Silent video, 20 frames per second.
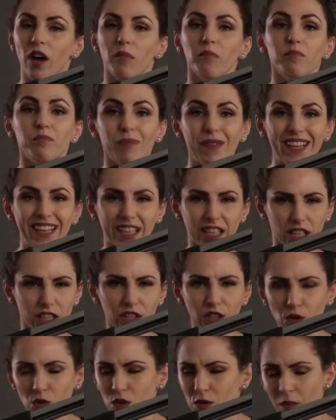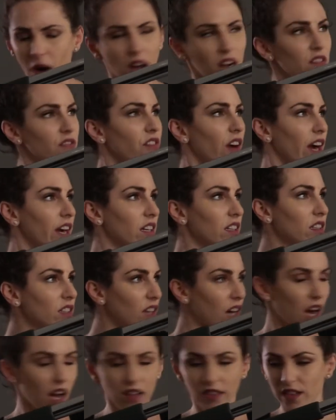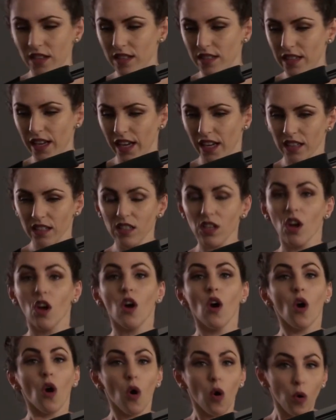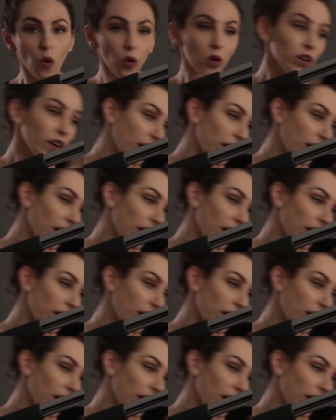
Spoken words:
a big, huge modifier on this stand. Or